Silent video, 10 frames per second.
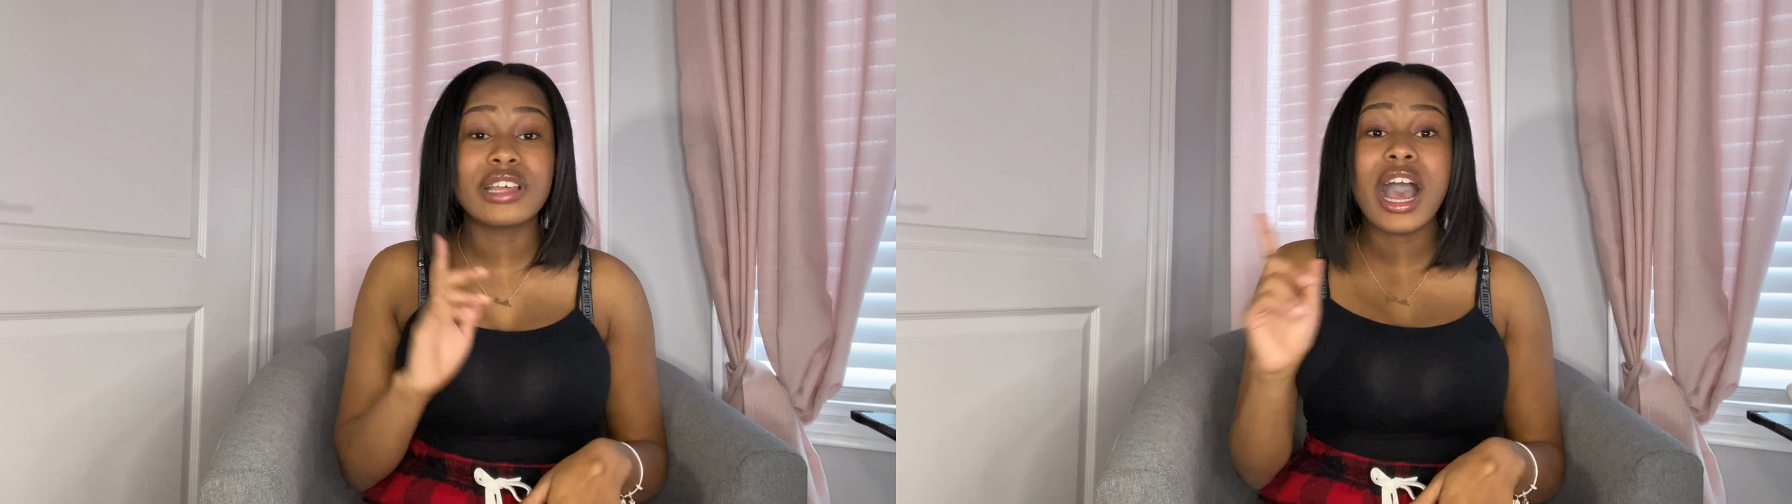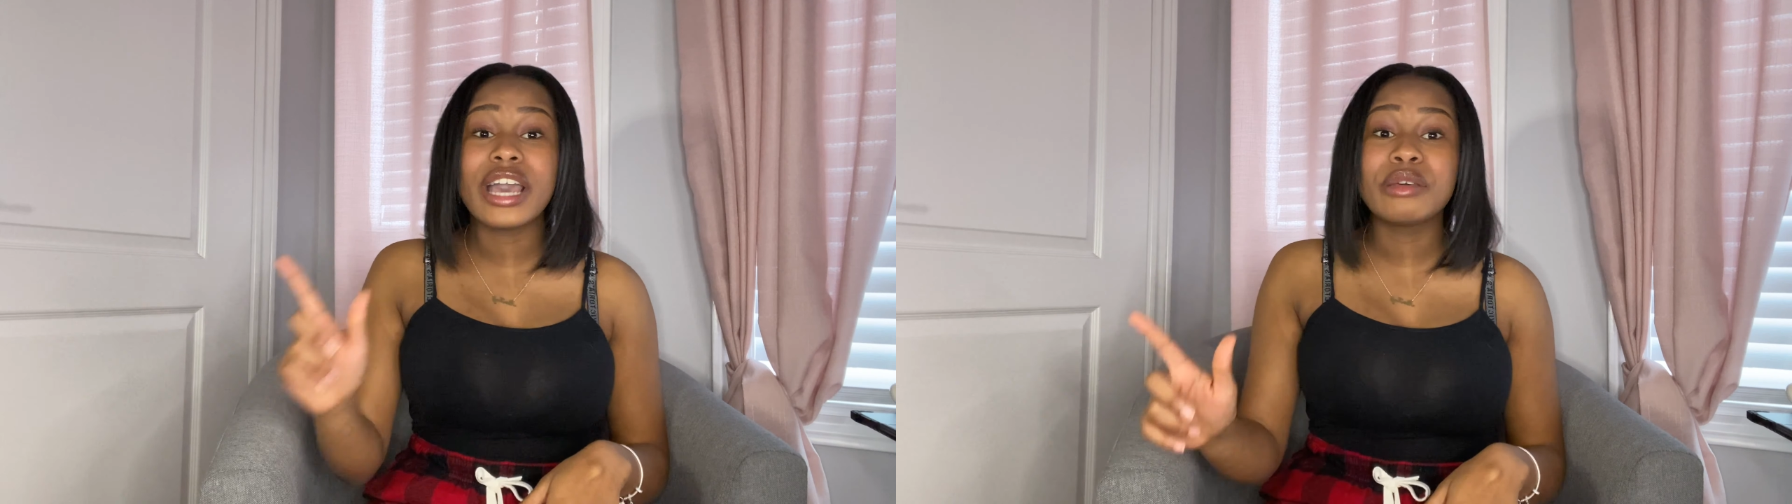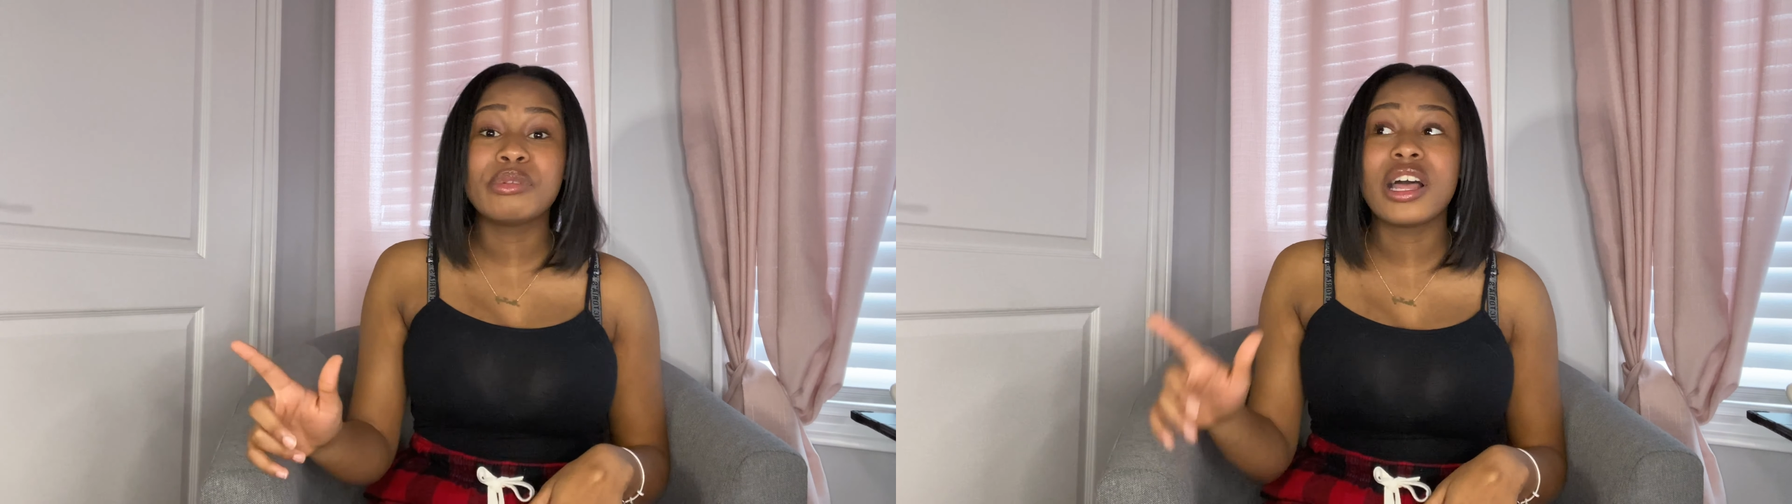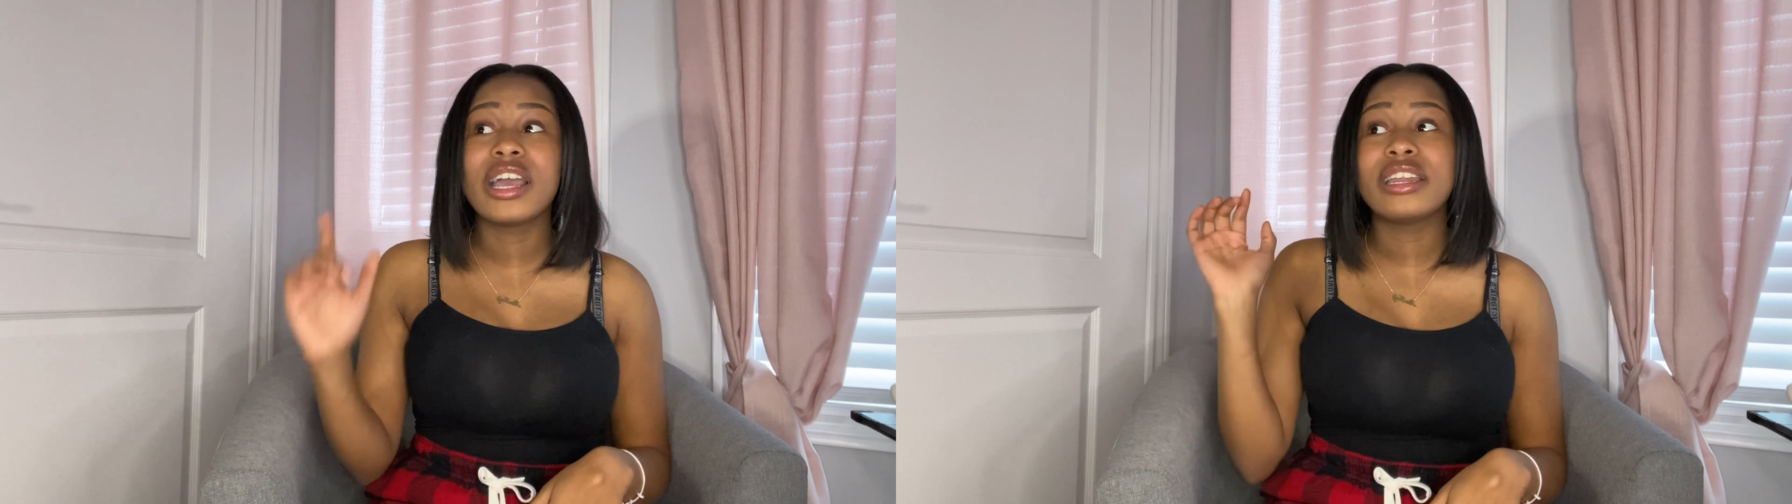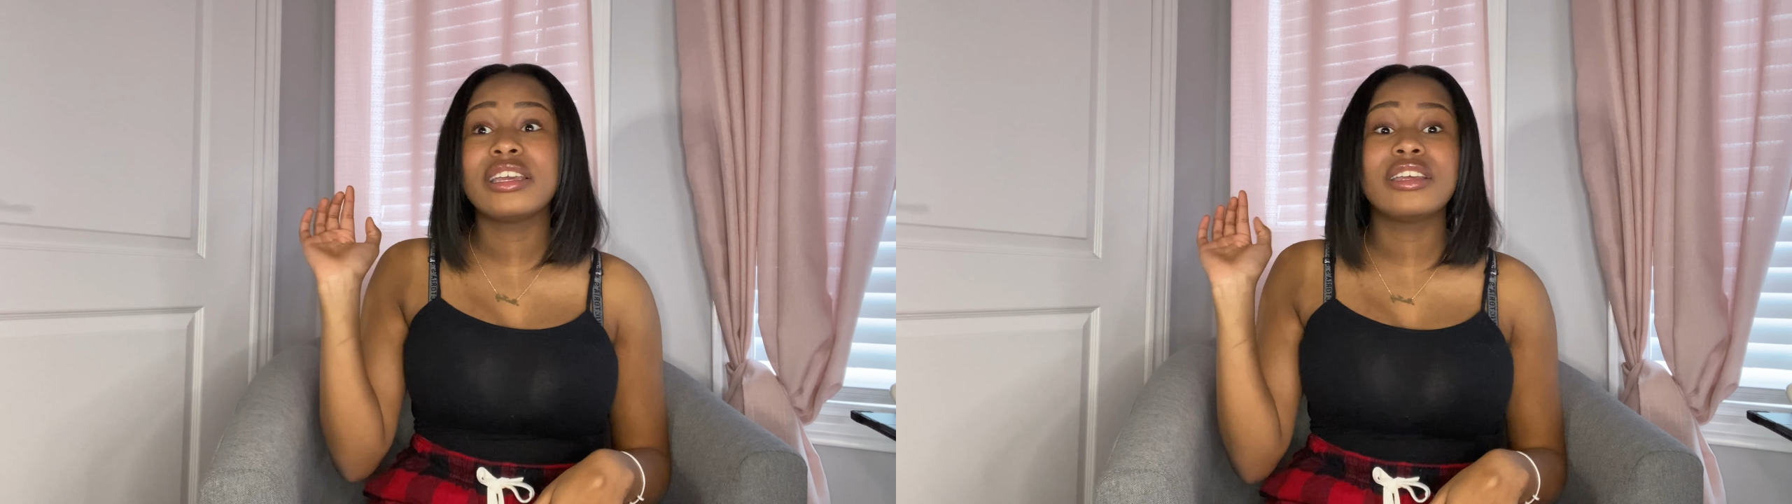I
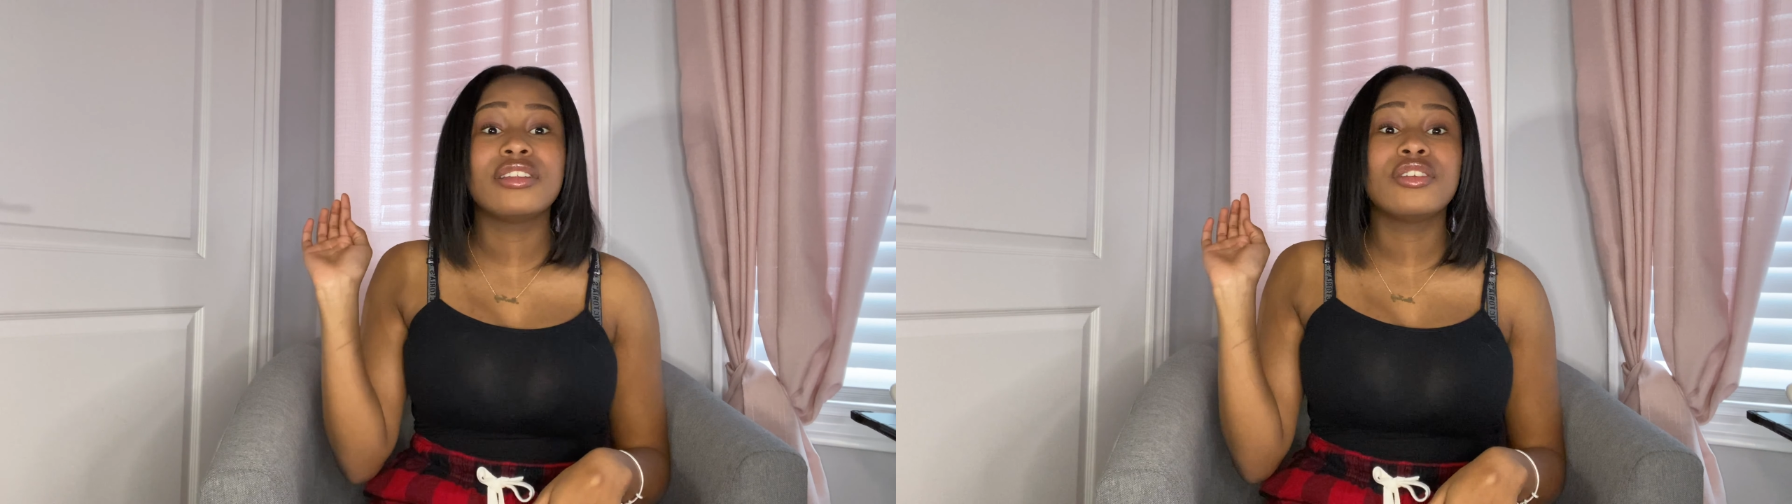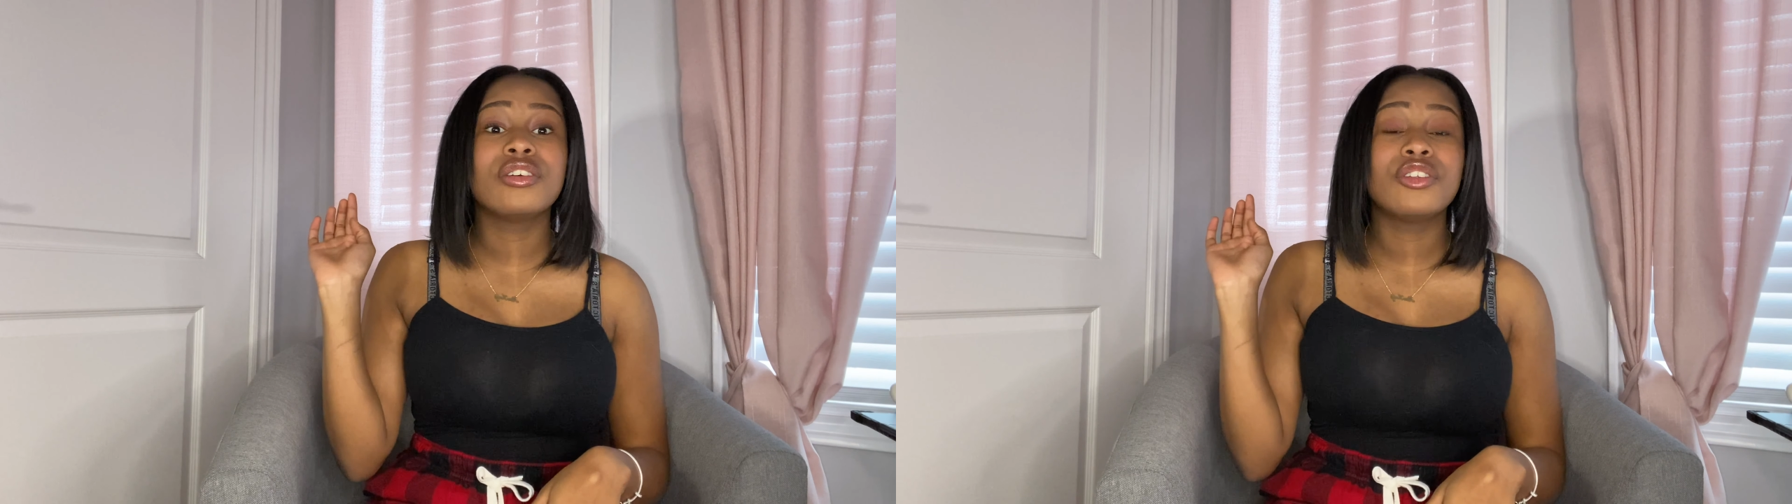applied in